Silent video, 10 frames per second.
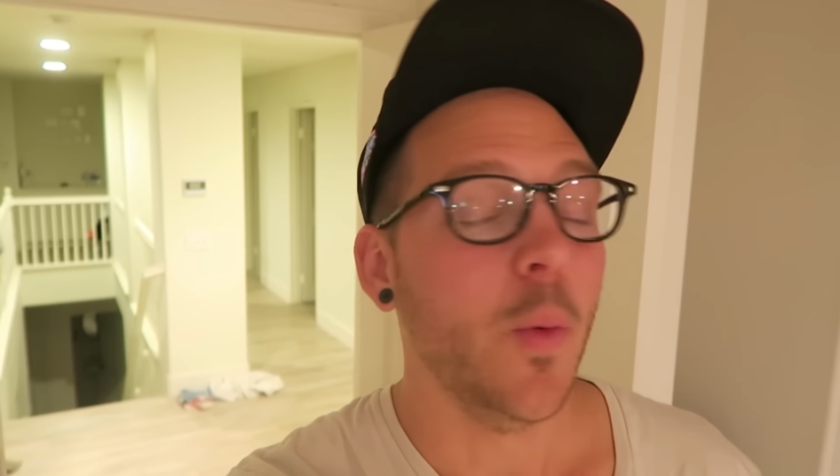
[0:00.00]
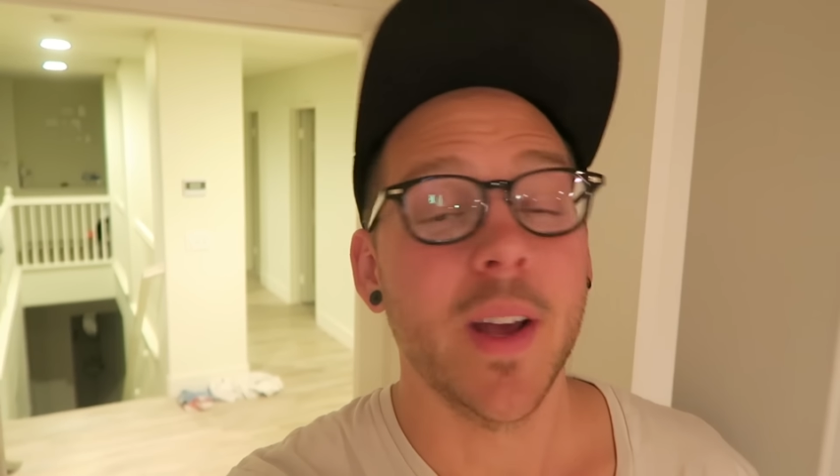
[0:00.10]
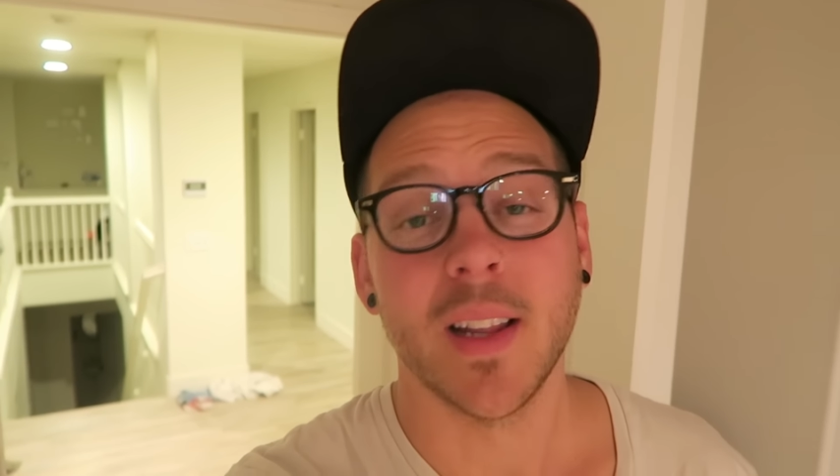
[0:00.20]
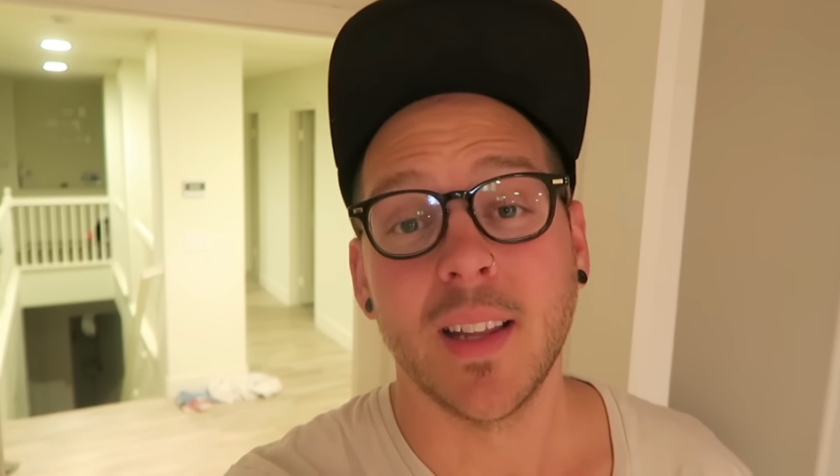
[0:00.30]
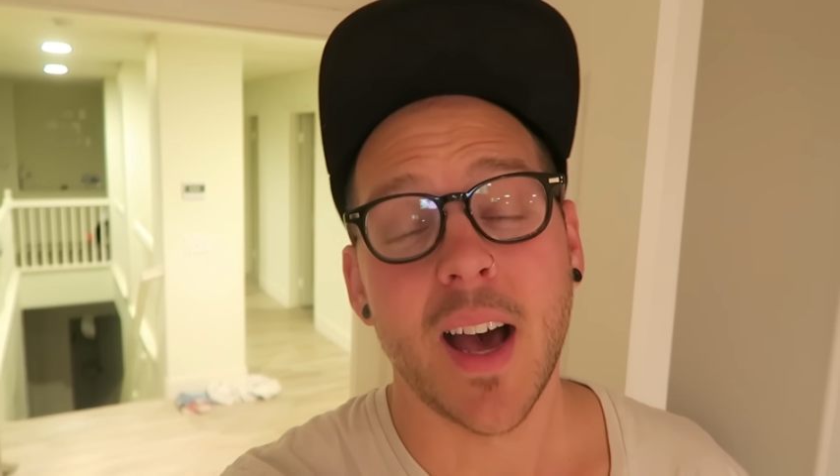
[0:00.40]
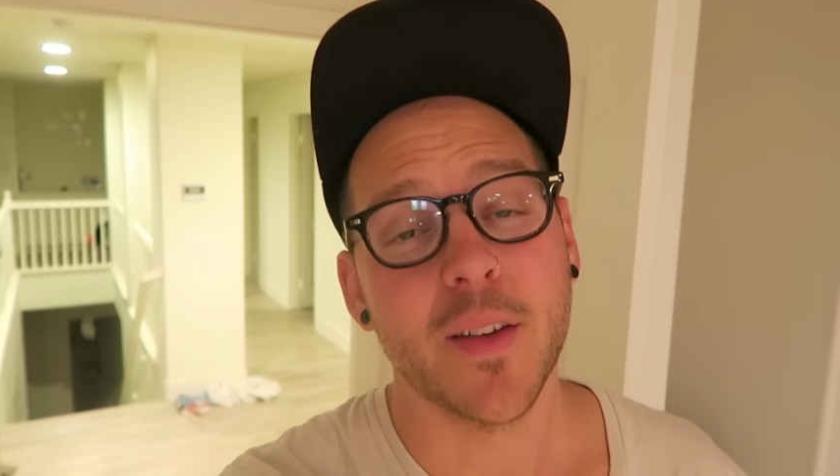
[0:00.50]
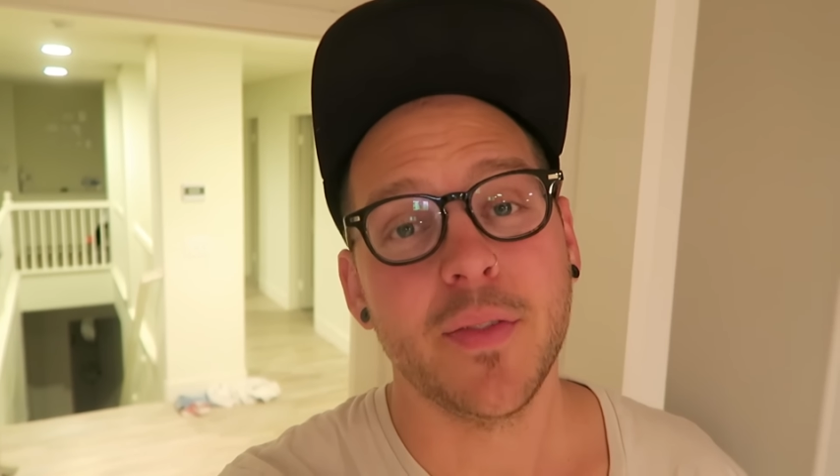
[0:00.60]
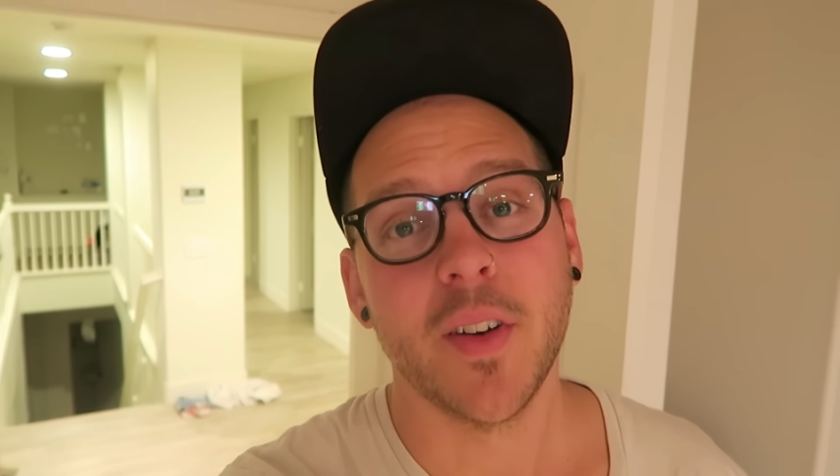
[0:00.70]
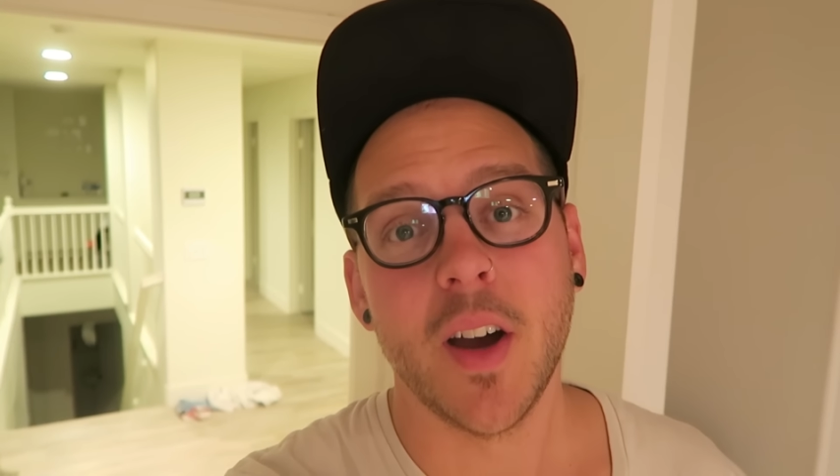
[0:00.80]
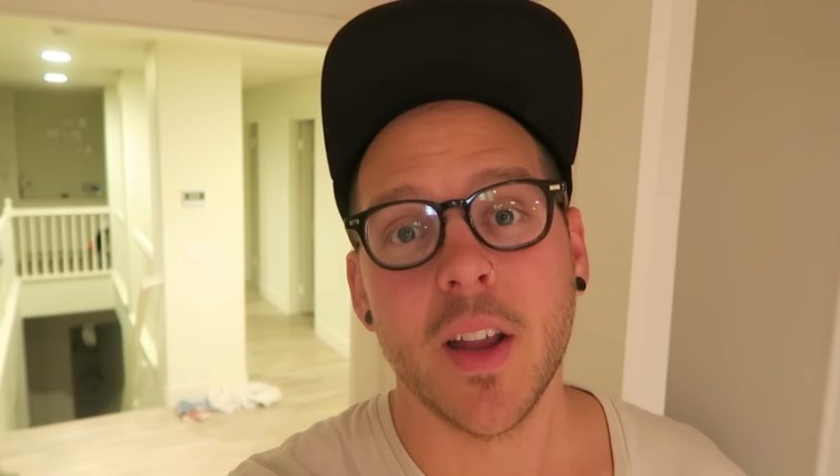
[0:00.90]
We had a lot of
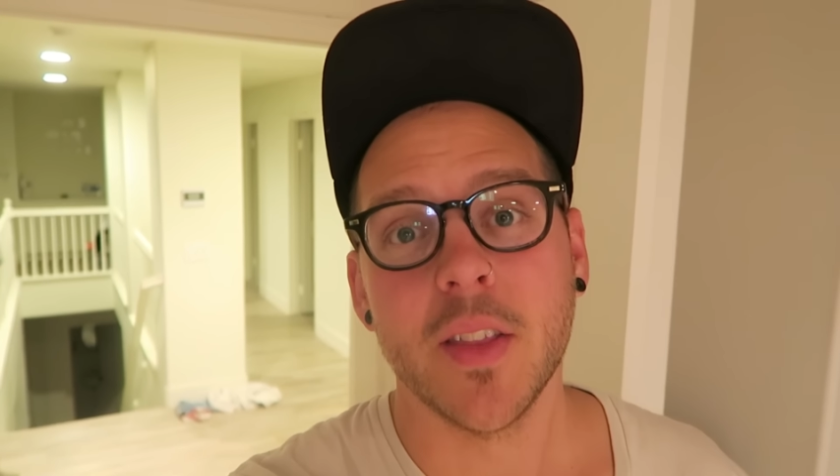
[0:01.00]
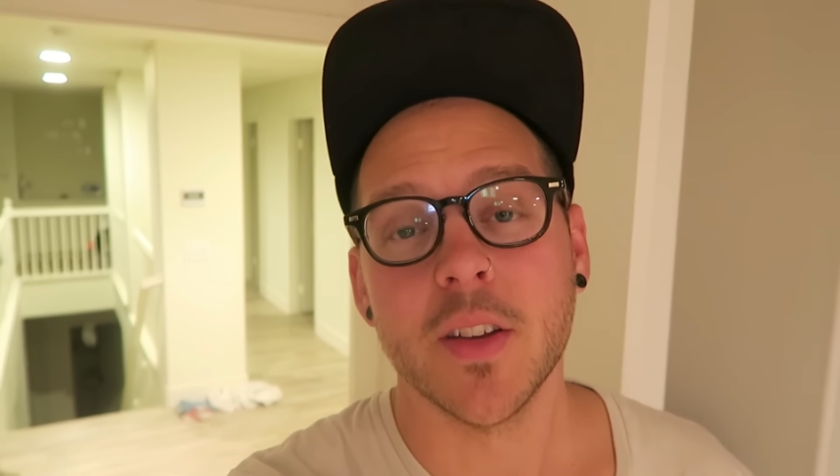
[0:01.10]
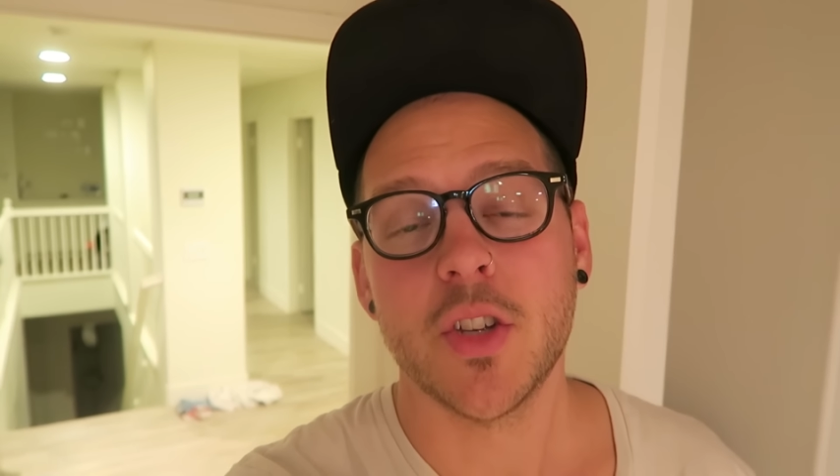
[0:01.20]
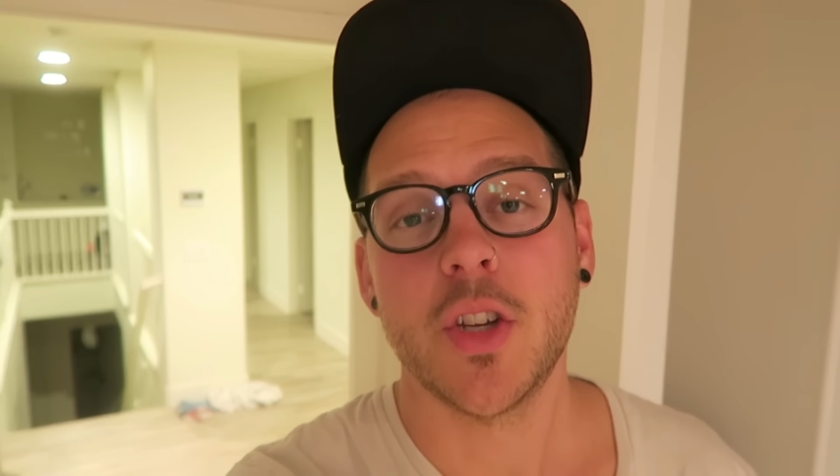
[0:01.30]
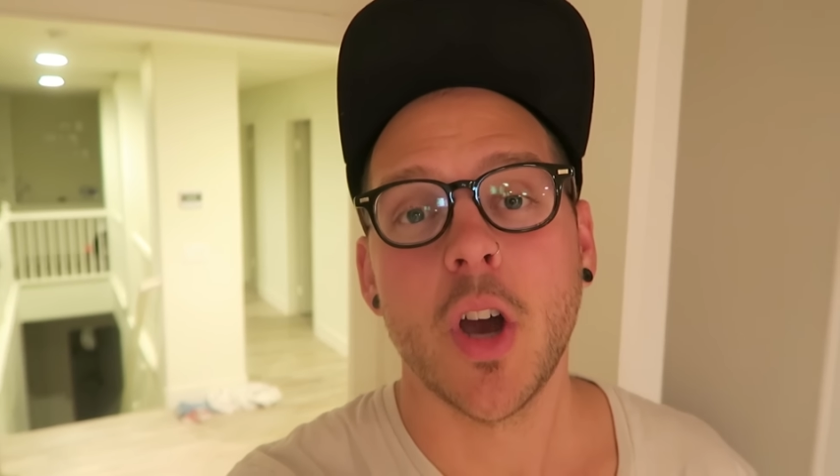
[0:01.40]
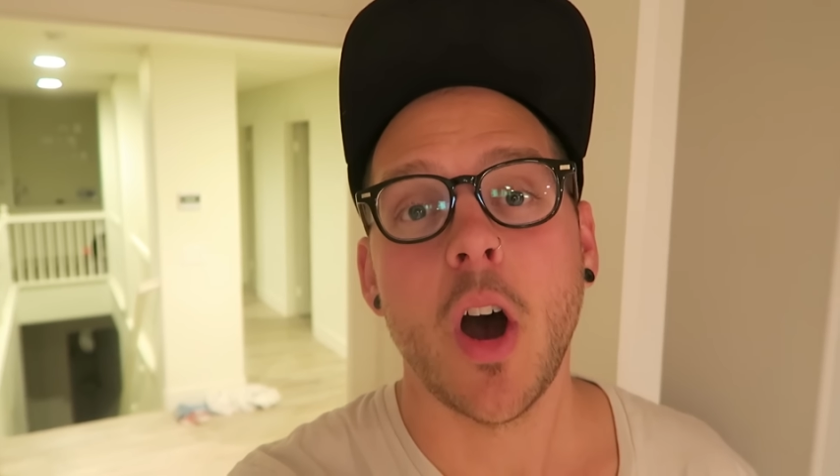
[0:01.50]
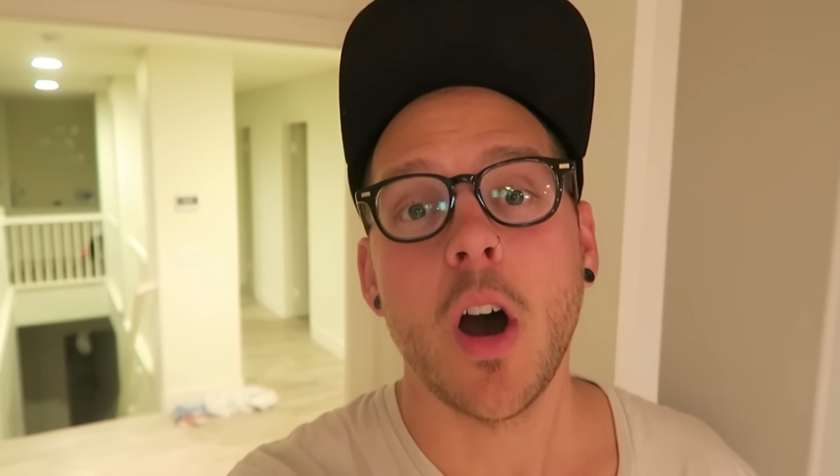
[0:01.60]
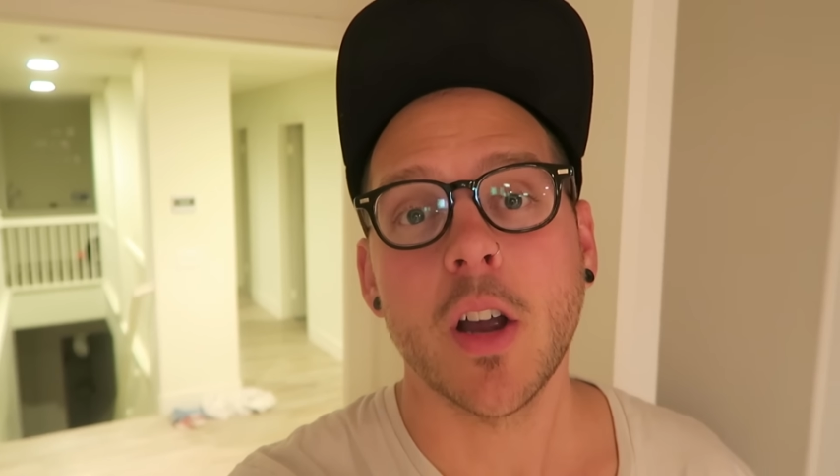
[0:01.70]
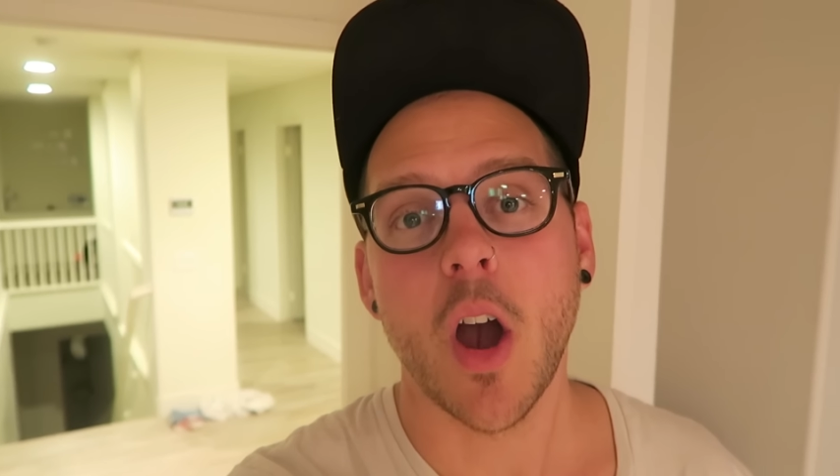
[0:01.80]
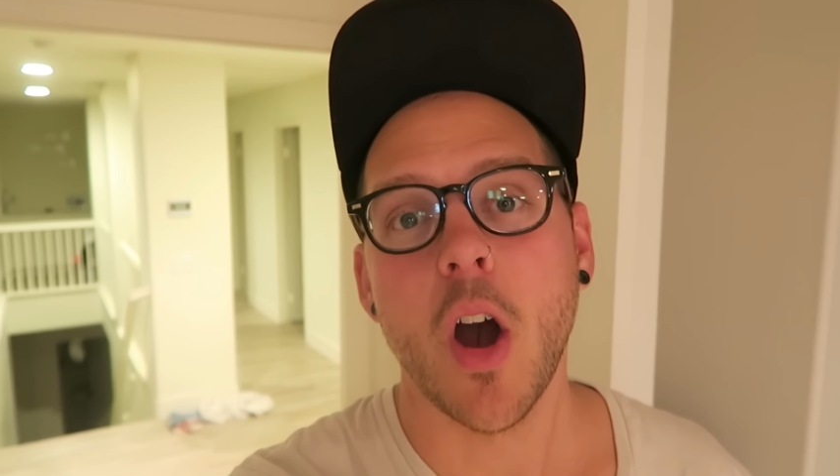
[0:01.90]
fun. The chalk